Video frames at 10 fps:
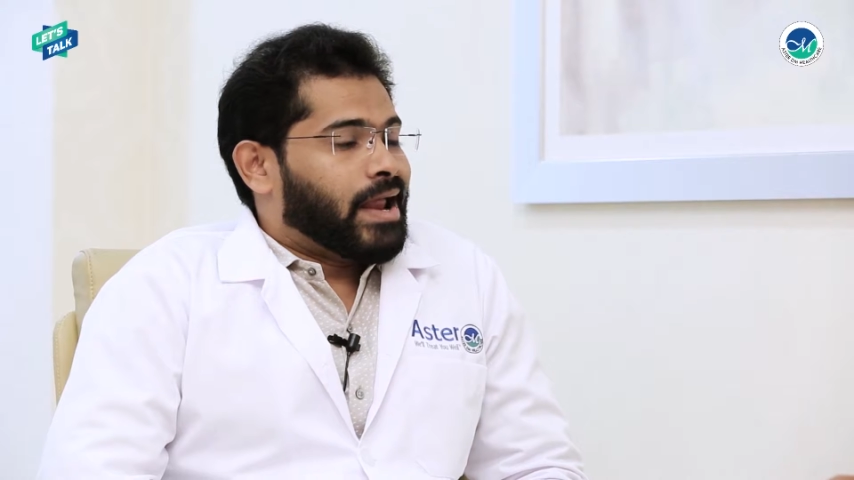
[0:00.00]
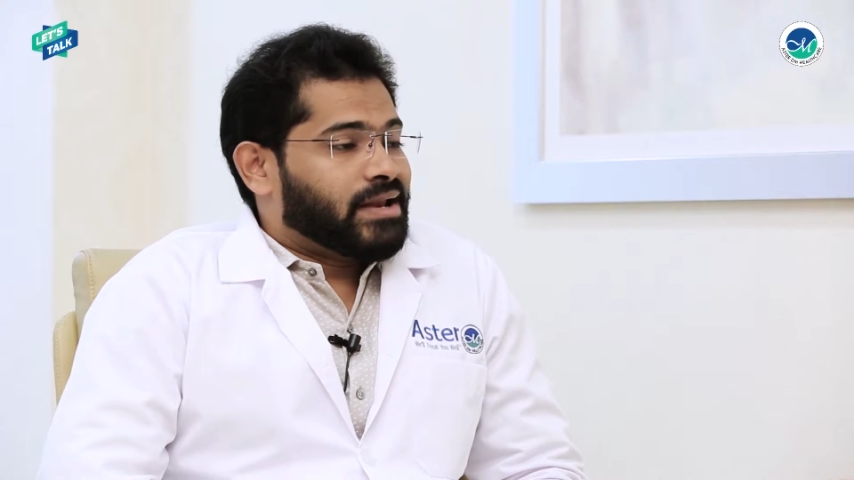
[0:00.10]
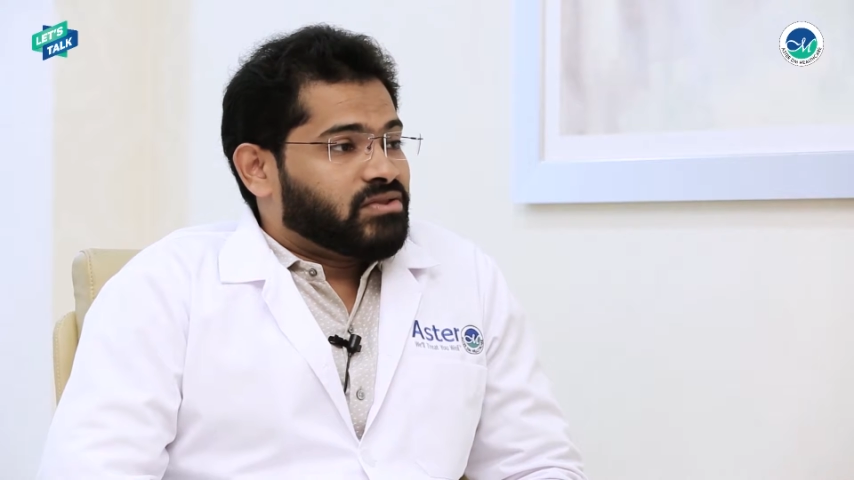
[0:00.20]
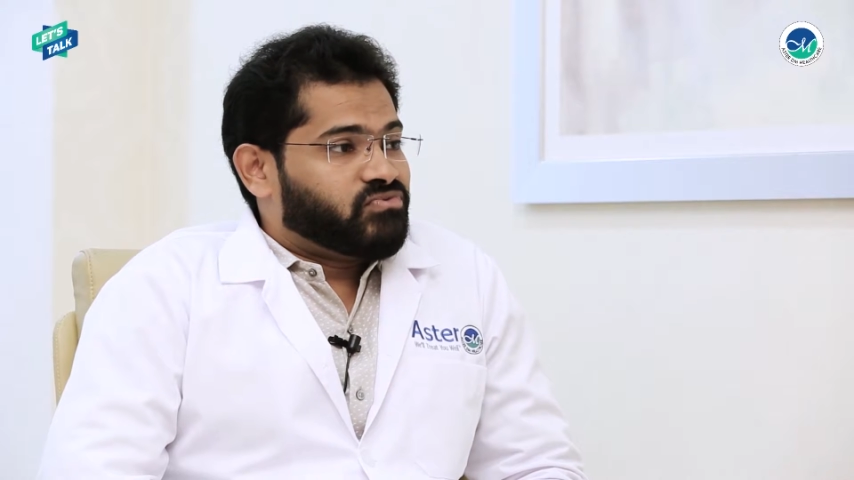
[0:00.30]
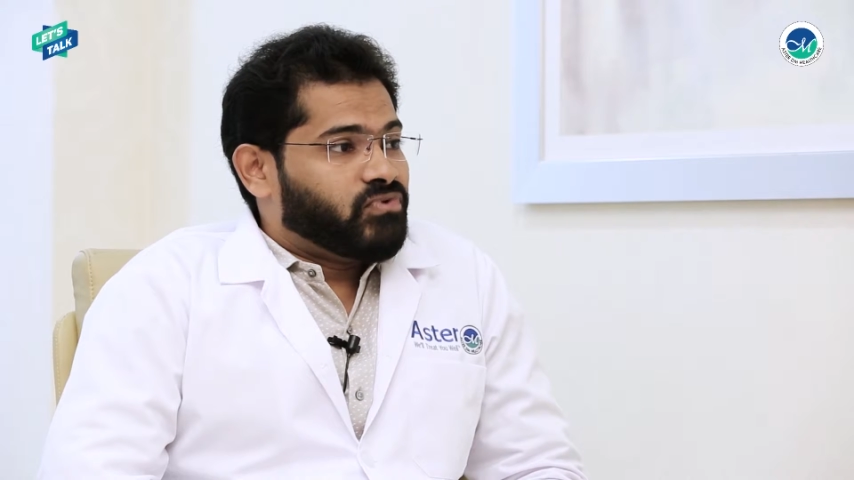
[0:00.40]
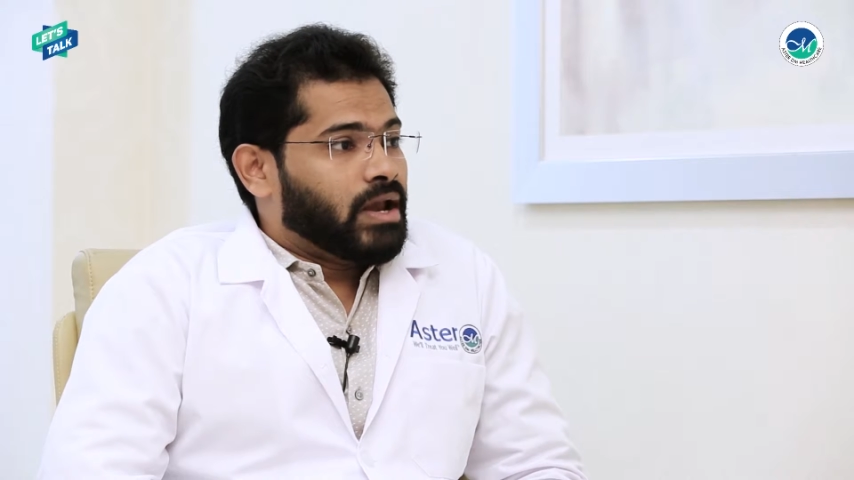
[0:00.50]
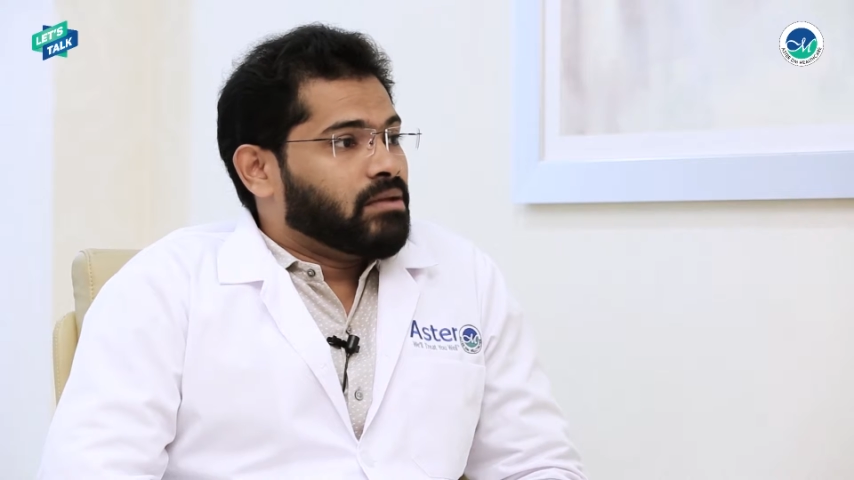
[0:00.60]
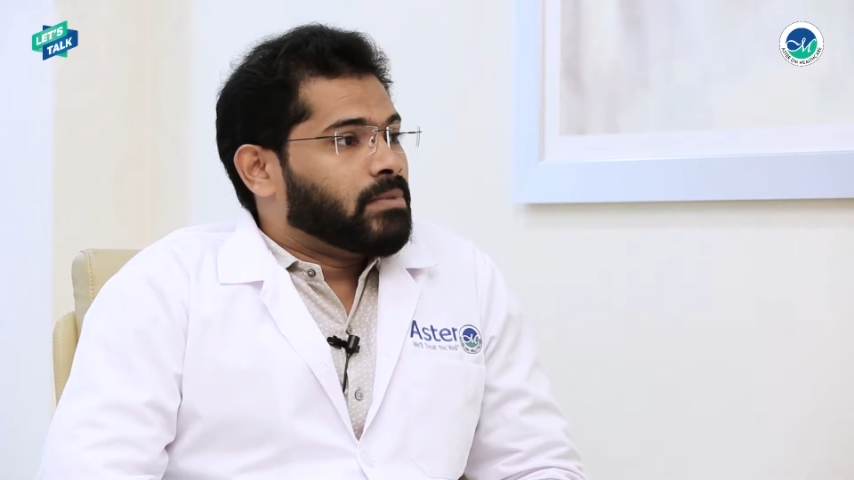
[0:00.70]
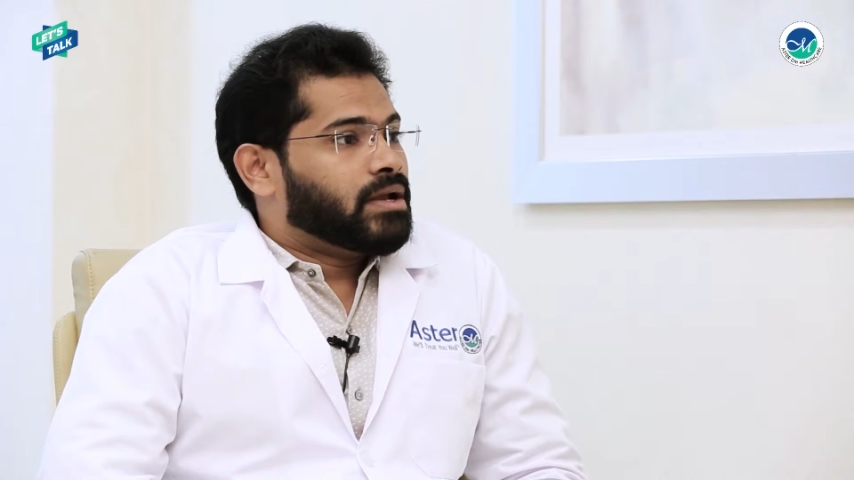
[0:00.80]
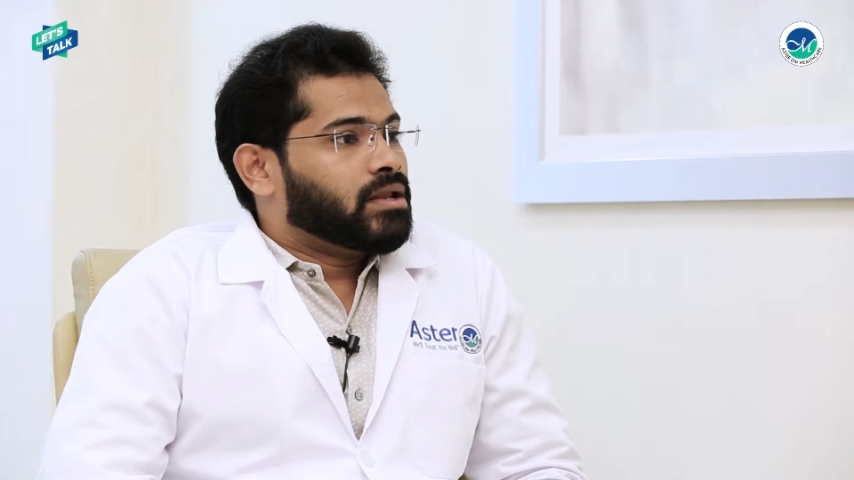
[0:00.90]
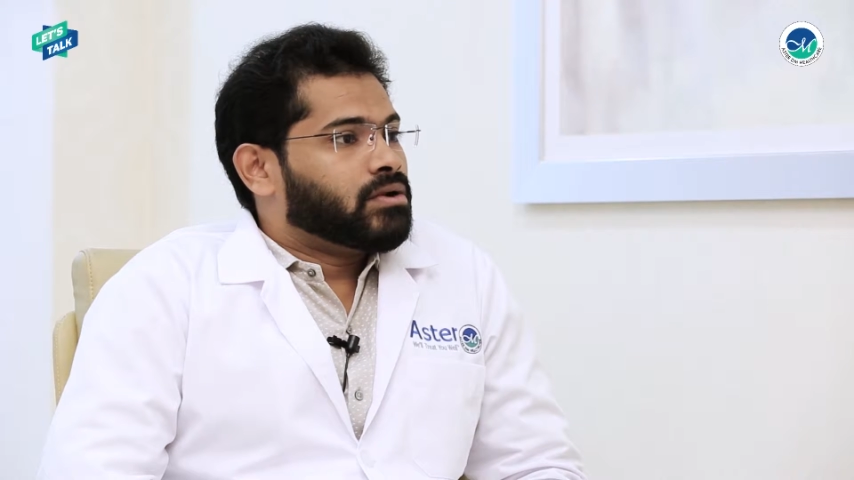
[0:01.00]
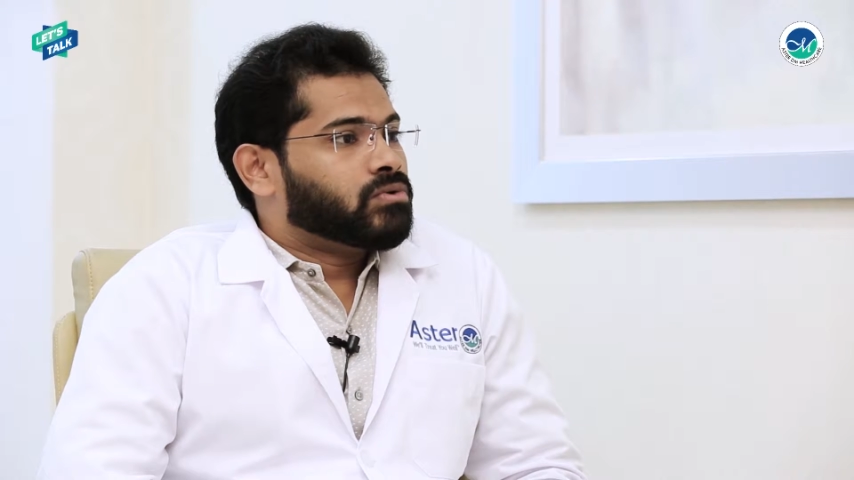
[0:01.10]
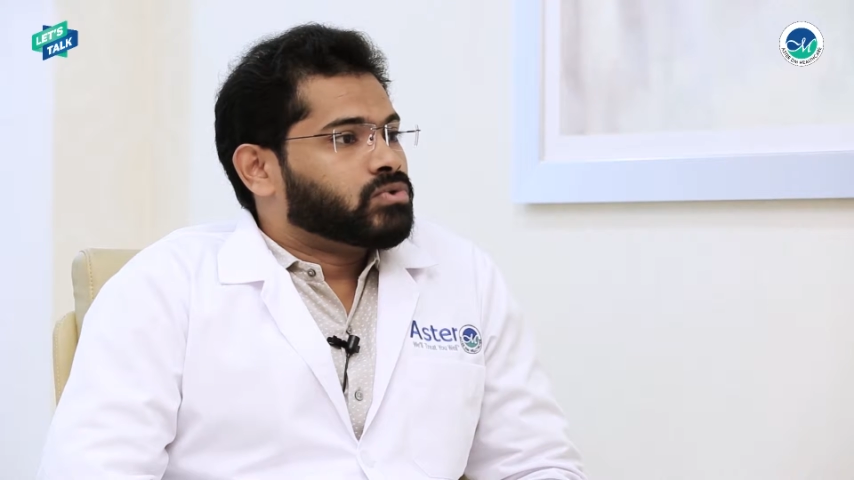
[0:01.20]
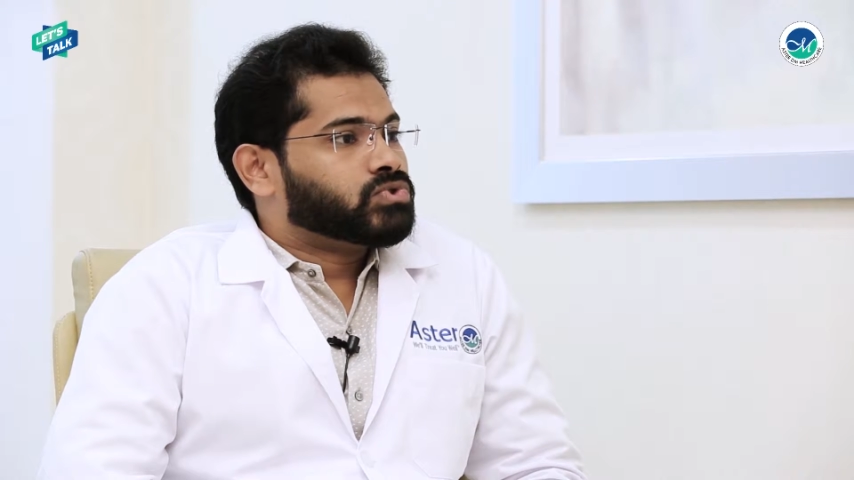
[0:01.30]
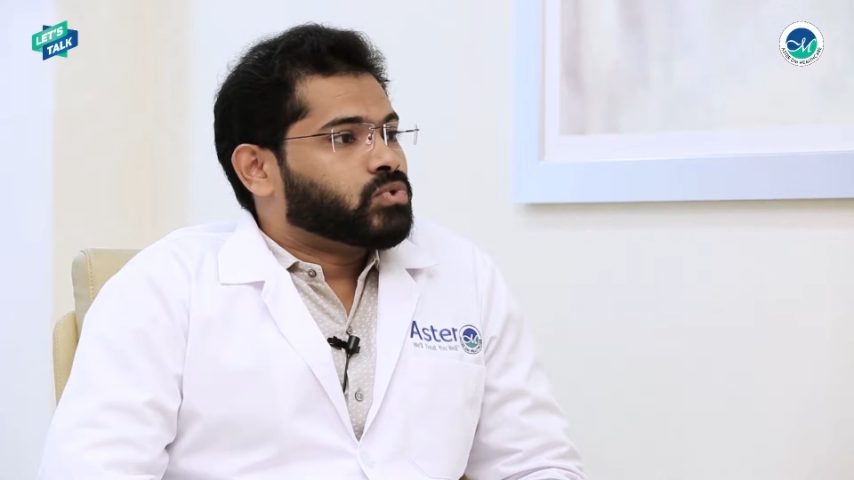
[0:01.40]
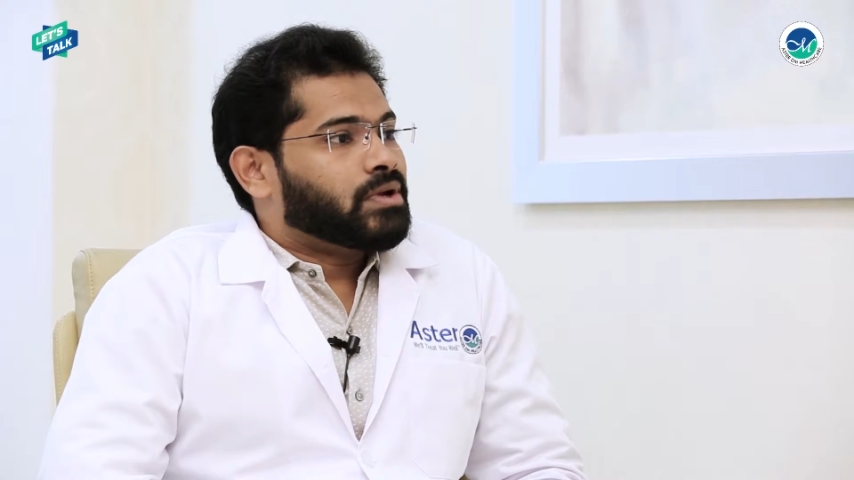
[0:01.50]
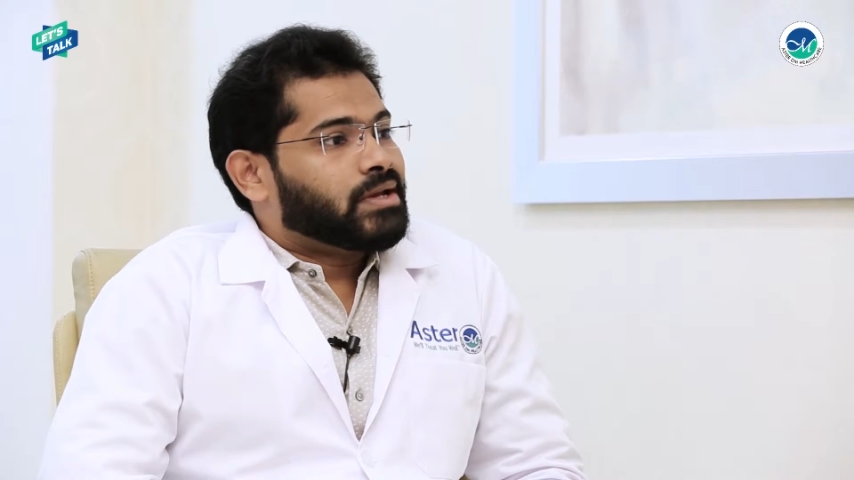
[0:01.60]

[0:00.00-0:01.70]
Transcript: And the filling material also,